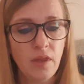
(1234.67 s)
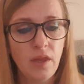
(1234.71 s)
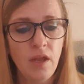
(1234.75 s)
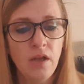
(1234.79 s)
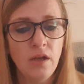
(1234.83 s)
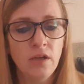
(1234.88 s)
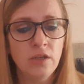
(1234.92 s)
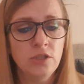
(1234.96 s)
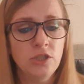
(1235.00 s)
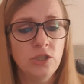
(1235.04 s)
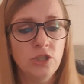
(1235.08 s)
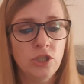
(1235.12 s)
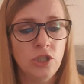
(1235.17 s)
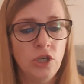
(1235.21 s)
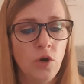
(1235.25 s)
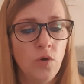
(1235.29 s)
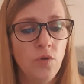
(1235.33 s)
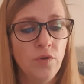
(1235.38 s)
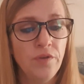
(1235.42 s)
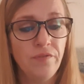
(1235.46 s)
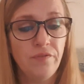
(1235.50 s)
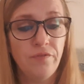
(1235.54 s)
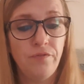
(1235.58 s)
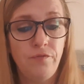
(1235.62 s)
on
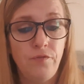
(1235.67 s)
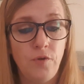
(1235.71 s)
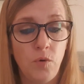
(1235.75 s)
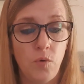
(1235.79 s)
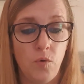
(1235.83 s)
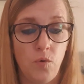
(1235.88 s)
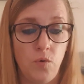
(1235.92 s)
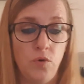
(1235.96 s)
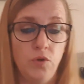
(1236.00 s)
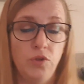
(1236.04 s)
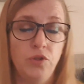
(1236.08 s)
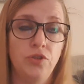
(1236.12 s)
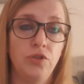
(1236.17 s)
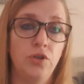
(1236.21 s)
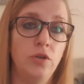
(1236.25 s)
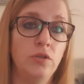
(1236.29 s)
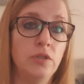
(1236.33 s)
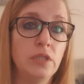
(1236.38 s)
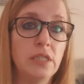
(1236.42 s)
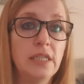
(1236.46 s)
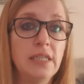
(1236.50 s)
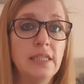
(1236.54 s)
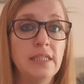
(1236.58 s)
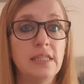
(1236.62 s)
July 4th,
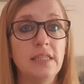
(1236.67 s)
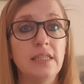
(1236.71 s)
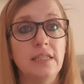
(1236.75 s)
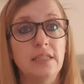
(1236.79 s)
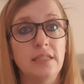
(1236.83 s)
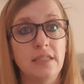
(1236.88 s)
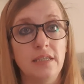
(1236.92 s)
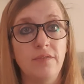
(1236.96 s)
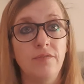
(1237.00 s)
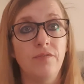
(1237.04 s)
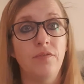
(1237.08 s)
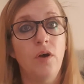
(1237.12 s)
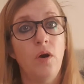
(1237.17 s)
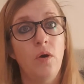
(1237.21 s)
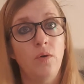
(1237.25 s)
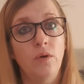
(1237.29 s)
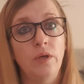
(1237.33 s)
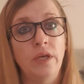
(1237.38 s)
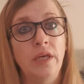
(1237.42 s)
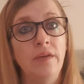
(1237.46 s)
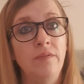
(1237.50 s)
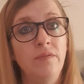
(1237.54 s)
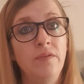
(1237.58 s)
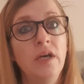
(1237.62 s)

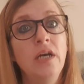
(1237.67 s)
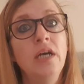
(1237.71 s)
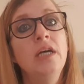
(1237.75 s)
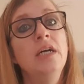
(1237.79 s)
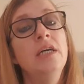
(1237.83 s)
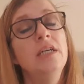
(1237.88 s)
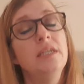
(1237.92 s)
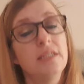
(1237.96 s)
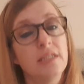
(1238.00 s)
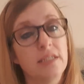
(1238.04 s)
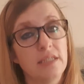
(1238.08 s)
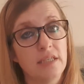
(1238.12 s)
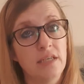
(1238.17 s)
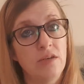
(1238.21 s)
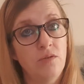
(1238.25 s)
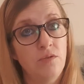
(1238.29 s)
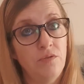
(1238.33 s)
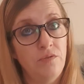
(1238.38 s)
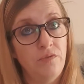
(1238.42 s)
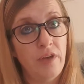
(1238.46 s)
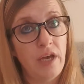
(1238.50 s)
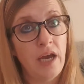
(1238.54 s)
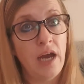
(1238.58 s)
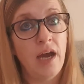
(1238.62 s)
1965,
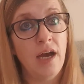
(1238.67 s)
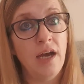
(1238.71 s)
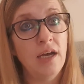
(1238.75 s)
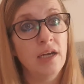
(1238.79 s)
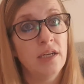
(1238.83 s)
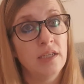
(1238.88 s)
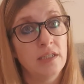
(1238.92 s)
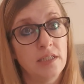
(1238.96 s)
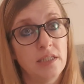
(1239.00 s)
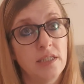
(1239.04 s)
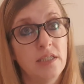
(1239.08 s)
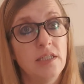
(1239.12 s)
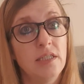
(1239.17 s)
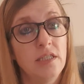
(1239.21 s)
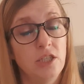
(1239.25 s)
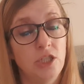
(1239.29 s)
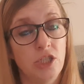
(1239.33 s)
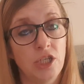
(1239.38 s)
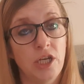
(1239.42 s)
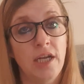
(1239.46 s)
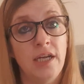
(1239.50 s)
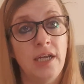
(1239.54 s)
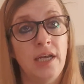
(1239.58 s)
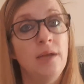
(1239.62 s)
Sylvia and her sister
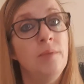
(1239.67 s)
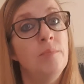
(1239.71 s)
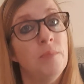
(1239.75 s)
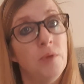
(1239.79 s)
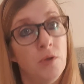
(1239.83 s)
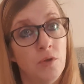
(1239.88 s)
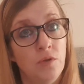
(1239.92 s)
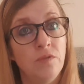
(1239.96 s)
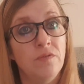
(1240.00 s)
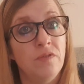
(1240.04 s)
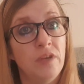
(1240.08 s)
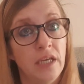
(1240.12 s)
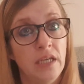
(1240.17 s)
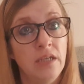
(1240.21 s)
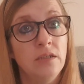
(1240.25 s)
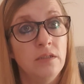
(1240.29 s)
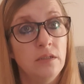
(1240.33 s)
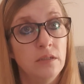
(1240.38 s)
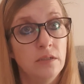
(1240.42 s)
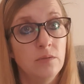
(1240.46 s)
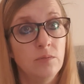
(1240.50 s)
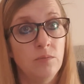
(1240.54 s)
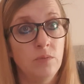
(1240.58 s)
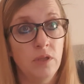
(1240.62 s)
Jenny move in
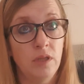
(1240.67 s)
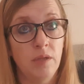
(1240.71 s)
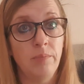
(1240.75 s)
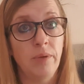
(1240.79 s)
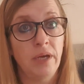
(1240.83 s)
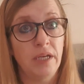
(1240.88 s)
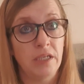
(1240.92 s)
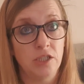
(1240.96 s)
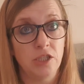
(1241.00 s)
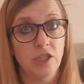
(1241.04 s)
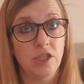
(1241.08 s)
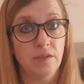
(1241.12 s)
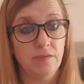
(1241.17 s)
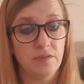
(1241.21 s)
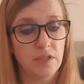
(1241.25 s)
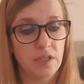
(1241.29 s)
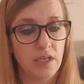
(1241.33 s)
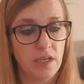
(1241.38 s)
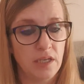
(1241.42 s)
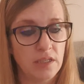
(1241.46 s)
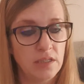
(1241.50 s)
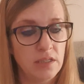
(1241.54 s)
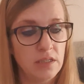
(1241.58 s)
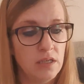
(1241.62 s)
with the
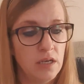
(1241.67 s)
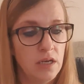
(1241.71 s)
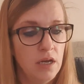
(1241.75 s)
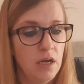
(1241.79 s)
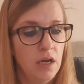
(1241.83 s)
Banaszewskis.